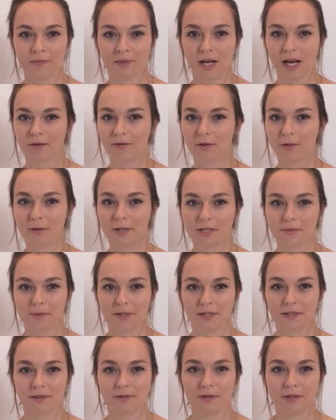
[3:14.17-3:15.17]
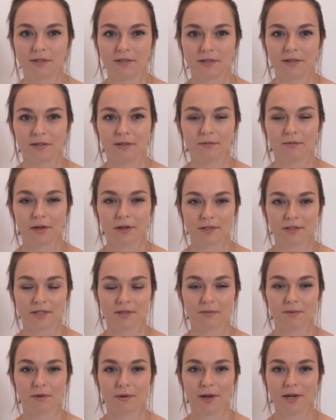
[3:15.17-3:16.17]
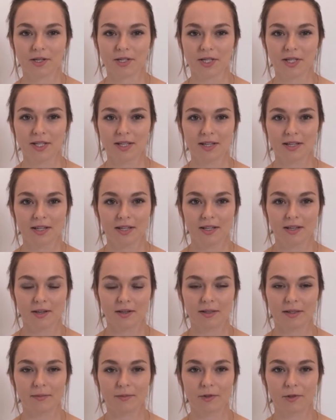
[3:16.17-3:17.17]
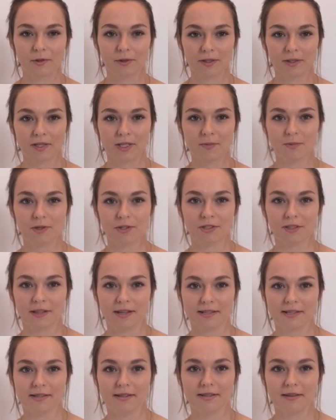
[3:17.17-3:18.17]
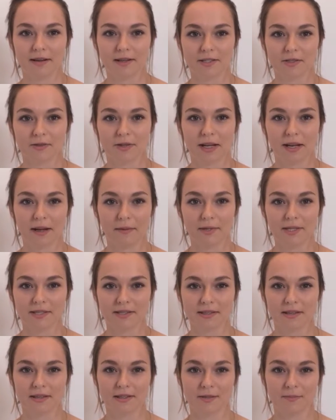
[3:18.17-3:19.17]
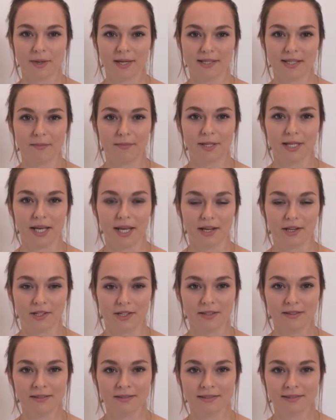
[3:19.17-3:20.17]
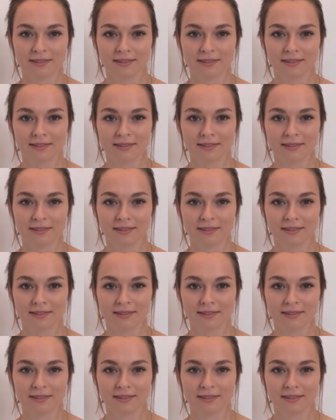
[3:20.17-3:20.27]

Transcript: I've always been interested in Mars exploration, and I'm currently specializing in astrodynamics and space application.